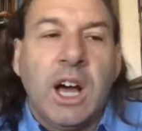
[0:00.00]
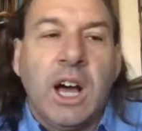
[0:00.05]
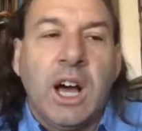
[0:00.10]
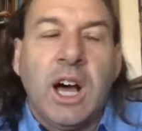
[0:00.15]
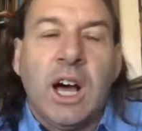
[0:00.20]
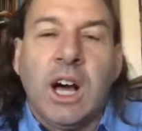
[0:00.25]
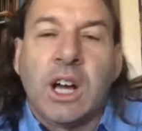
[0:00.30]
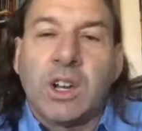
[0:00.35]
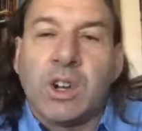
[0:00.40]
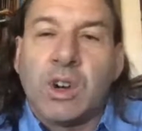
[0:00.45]

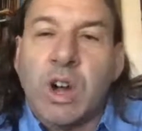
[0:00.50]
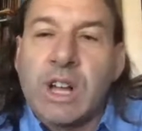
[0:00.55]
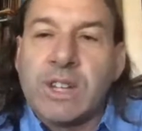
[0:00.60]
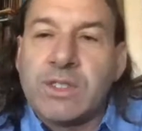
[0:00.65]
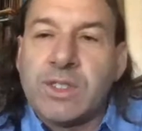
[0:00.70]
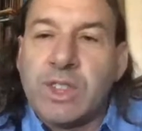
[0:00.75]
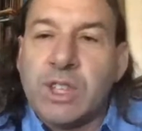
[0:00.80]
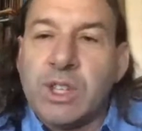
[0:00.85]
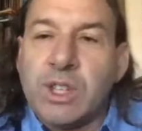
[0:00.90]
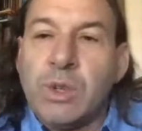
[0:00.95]
across
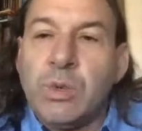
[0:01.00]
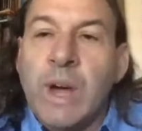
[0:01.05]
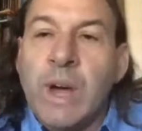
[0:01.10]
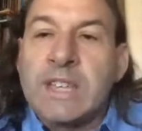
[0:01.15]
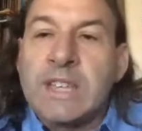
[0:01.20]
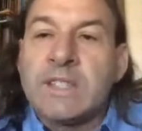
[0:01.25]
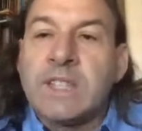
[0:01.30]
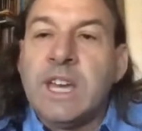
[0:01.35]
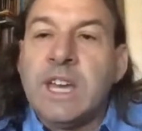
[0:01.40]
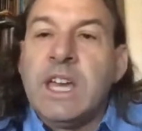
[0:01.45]
the
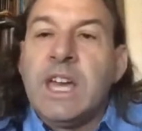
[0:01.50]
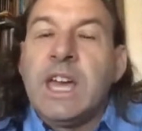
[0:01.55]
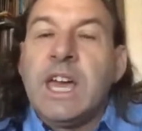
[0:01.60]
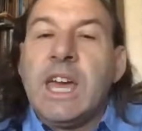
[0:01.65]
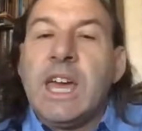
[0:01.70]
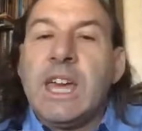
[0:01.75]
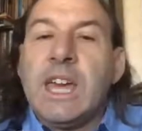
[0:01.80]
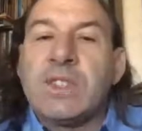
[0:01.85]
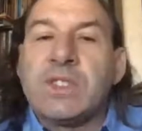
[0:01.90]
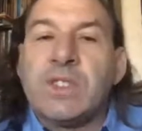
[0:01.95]
US,
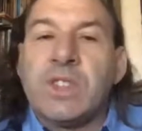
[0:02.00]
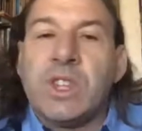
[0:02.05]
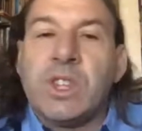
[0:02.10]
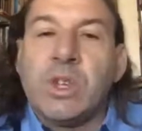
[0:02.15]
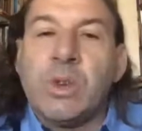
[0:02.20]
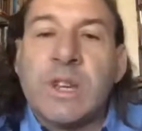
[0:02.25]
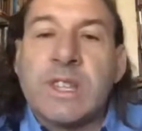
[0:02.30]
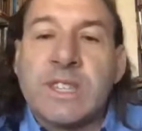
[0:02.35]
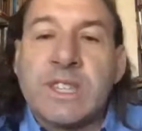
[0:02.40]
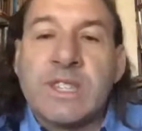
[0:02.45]
is the
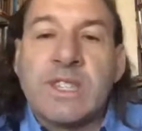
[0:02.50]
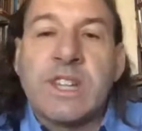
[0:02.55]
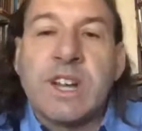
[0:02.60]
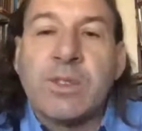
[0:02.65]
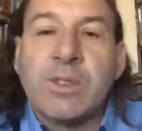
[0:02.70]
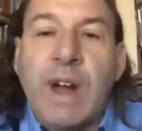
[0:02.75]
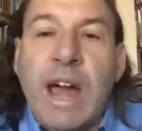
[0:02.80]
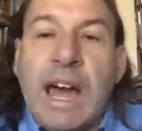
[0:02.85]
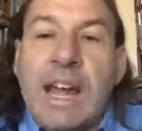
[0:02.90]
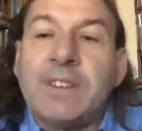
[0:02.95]
US has not
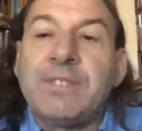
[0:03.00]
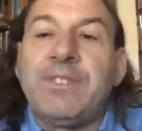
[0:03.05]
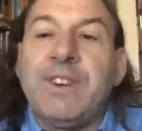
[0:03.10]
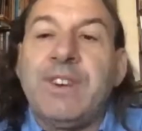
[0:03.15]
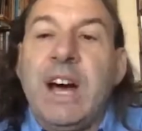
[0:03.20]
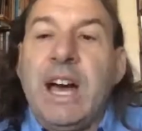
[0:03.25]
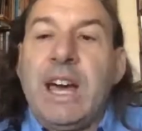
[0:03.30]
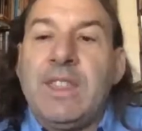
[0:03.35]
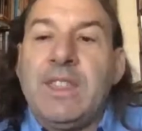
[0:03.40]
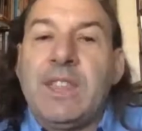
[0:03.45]

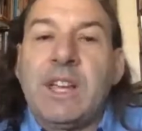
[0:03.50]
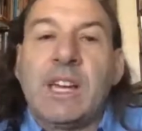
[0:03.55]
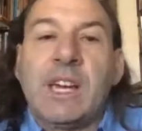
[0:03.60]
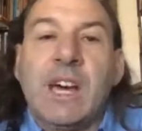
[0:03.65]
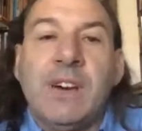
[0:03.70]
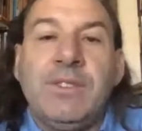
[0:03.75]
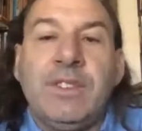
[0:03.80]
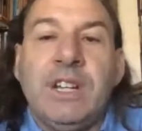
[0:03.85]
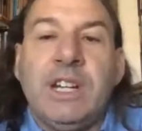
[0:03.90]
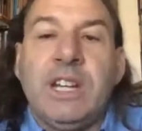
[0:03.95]
ratified the
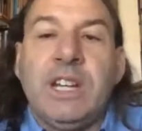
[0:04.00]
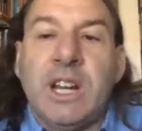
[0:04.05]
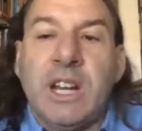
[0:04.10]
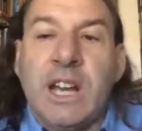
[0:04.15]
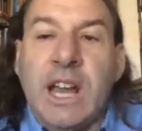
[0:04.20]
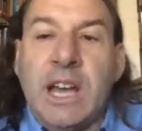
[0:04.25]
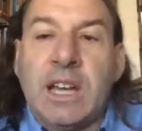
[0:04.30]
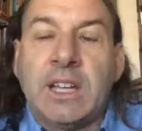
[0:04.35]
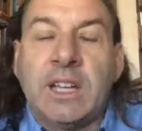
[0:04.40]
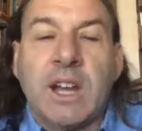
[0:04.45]
Covenant on
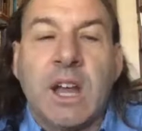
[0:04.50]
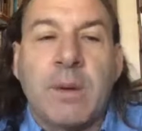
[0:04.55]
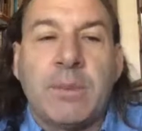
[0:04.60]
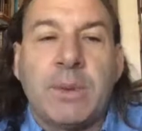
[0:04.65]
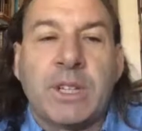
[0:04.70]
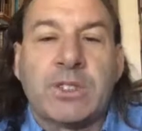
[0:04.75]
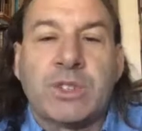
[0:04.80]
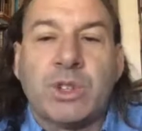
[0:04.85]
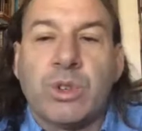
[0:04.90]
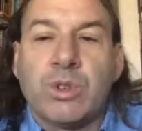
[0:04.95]

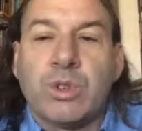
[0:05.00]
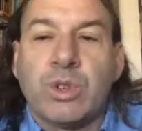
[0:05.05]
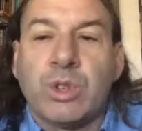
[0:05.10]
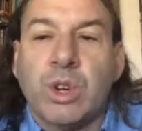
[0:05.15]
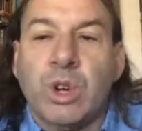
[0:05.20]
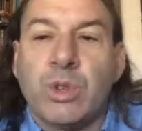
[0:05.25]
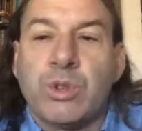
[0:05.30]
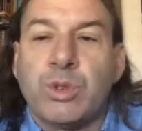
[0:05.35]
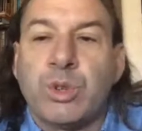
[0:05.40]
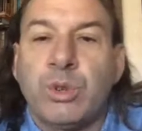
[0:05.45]
Economic, Social,
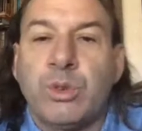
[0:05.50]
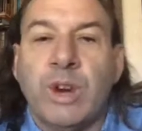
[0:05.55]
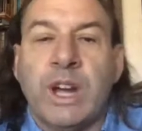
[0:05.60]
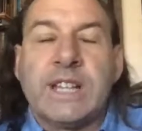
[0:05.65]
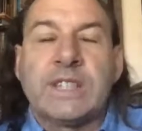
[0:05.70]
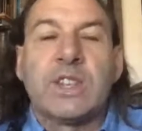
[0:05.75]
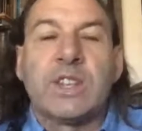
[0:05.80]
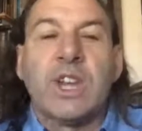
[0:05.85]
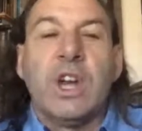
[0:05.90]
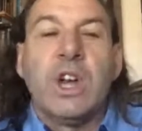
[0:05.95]
Cultural
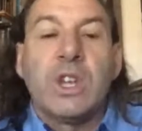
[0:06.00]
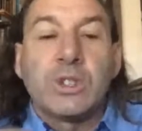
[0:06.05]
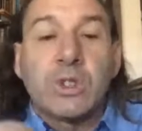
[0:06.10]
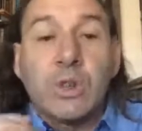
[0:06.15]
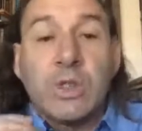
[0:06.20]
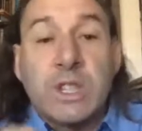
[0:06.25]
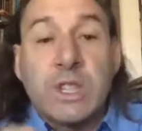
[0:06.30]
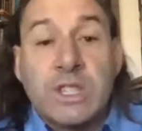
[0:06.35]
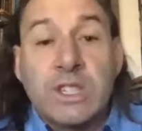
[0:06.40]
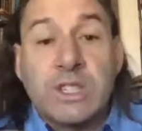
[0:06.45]
Rights. So
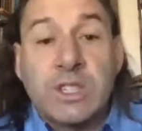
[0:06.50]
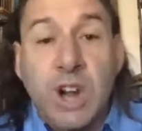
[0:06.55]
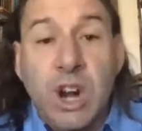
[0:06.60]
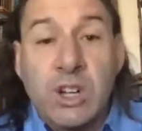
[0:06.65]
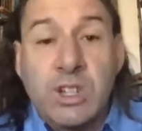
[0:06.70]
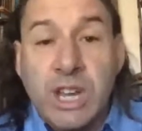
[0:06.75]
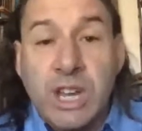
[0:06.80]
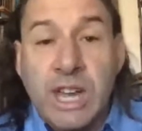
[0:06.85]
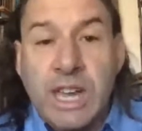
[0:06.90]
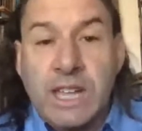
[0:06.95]
this is our
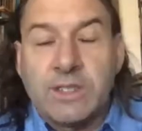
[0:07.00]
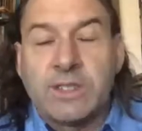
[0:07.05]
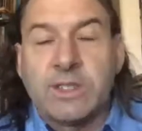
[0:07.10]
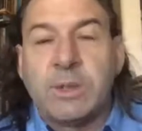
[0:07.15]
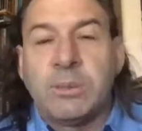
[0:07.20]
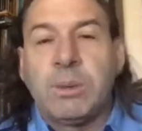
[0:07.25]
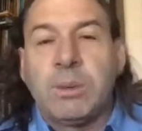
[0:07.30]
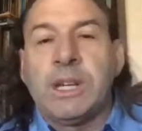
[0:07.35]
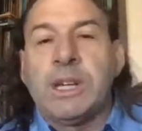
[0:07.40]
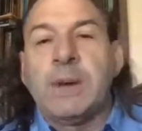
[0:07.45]
chance to
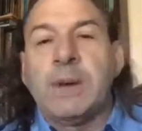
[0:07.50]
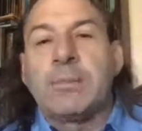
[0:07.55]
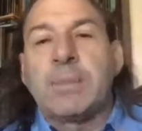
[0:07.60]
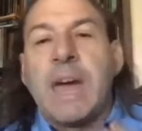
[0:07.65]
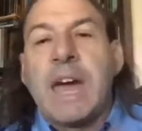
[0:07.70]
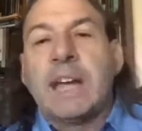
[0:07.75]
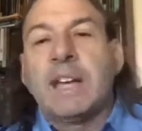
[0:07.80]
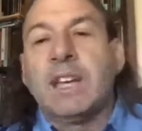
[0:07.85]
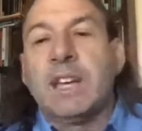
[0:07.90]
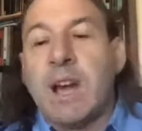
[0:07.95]
bring up
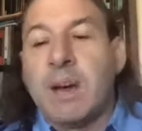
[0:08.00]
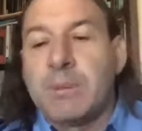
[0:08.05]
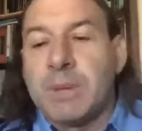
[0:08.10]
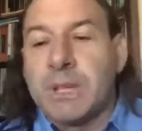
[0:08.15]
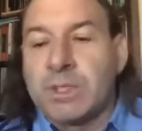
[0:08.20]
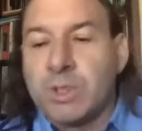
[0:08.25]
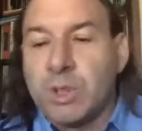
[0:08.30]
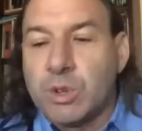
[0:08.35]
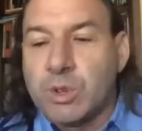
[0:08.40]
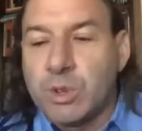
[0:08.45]
economic,
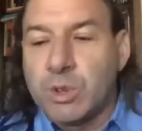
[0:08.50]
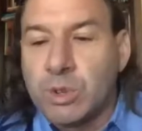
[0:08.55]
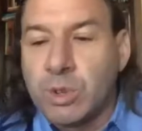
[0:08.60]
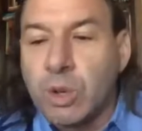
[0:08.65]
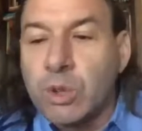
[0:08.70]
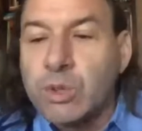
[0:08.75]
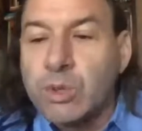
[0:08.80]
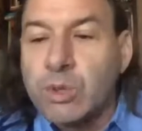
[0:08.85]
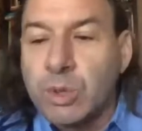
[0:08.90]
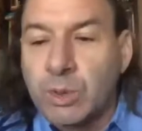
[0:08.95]
social, and
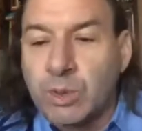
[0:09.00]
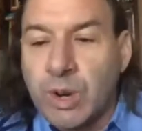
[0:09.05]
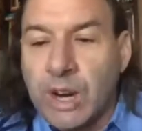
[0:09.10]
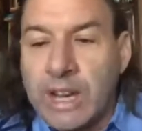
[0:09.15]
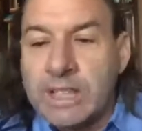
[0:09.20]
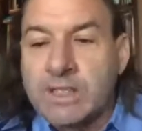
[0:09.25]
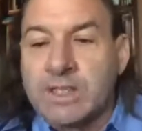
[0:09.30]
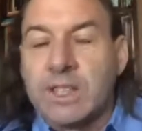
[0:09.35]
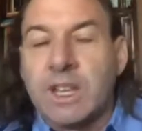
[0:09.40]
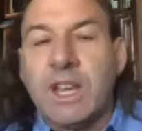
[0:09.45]
cultural
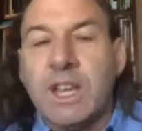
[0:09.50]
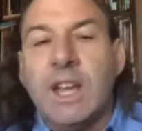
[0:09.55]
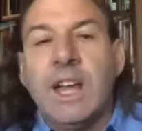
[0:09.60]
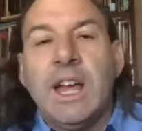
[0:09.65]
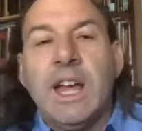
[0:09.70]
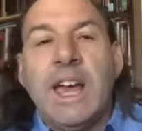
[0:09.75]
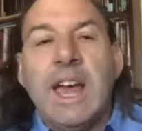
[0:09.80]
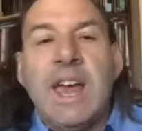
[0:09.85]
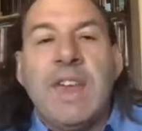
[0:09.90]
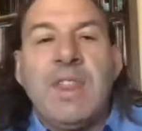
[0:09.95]
rights.
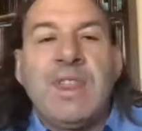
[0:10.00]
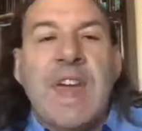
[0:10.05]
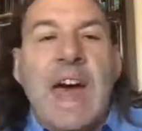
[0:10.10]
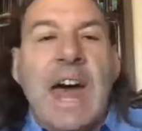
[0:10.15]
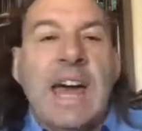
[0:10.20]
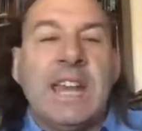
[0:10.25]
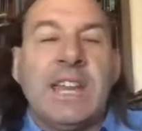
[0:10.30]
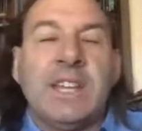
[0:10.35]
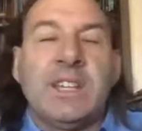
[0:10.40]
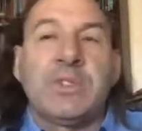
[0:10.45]
And
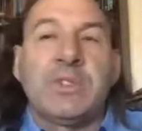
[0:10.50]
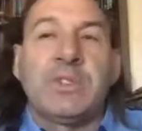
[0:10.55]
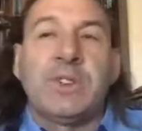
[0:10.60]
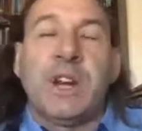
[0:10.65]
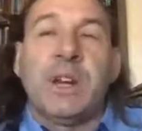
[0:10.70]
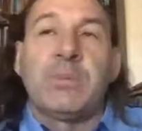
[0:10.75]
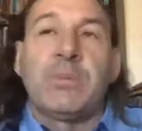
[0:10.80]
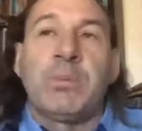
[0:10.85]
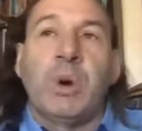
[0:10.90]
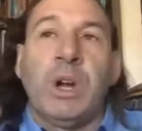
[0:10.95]
that is
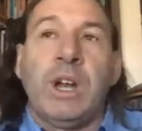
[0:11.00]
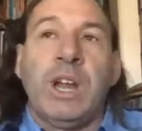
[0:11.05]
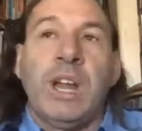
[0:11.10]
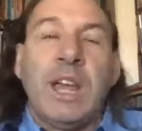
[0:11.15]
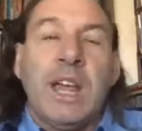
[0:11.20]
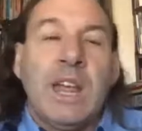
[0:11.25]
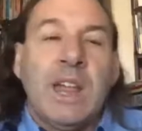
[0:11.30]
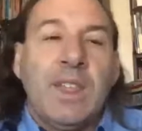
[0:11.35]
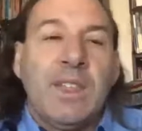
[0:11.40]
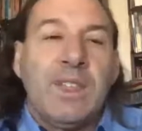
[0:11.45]
very important.
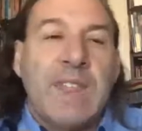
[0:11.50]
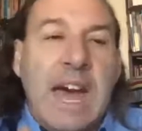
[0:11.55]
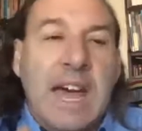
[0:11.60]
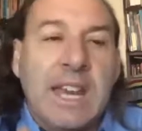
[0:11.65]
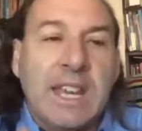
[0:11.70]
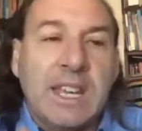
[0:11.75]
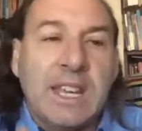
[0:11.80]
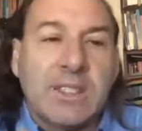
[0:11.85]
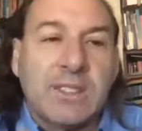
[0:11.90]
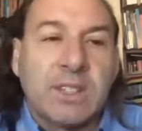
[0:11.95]
That
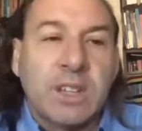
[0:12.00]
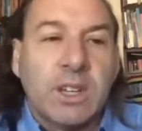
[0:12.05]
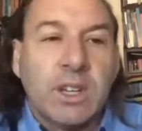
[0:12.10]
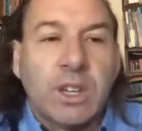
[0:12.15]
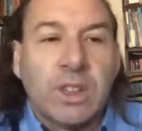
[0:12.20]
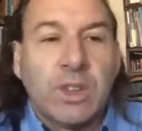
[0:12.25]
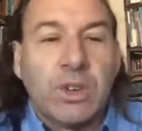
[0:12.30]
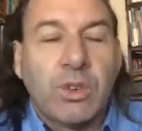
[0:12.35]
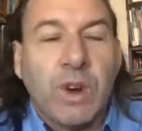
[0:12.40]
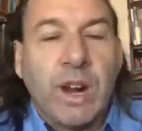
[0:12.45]
is
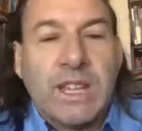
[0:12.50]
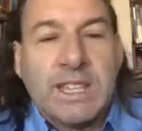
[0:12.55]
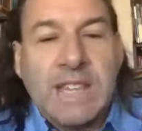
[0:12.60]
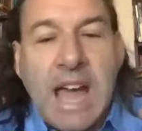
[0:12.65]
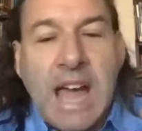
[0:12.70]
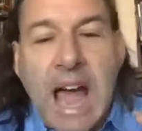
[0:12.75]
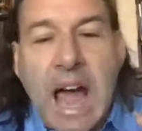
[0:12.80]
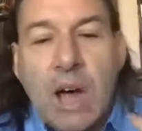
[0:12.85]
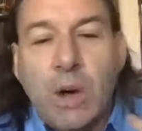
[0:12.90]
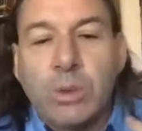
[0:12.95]
the right to
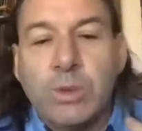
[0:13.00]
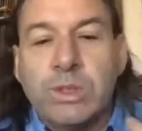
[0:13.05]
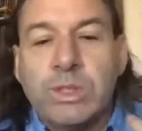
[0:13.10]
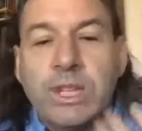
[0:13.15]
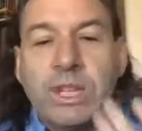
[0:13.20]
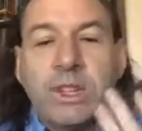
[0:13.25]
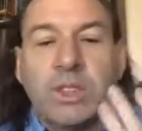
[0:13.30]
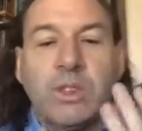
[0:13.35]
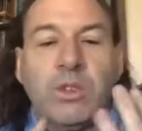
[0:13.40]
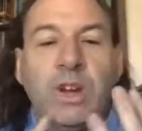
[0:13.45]

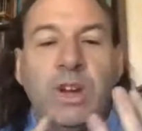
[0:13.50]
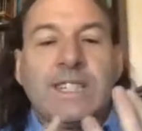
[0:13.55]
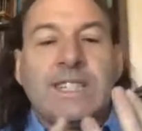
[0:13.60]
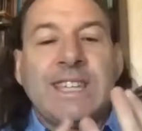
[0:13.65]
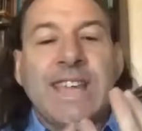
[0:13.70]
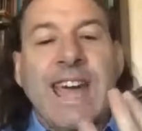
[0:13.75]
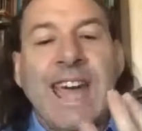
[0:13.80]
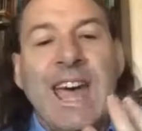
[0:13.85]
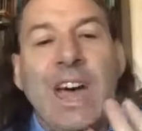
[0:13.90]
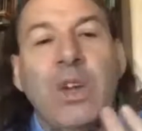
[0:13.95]
housing, the right
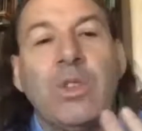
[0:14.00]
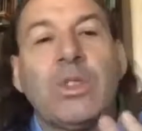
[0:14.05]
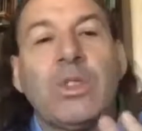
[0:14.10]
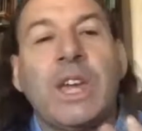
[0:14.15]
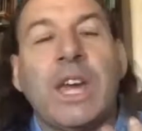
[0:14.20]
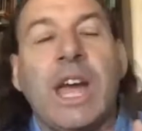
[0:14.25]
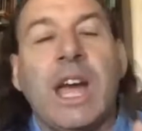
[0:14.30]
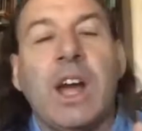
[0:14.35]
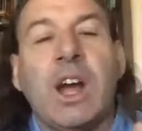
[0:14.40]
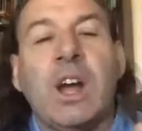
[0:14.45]
to
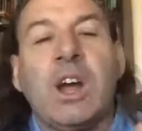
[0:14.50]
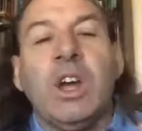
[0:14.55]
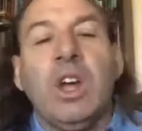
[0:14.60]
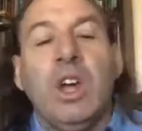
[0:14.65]
healthcare,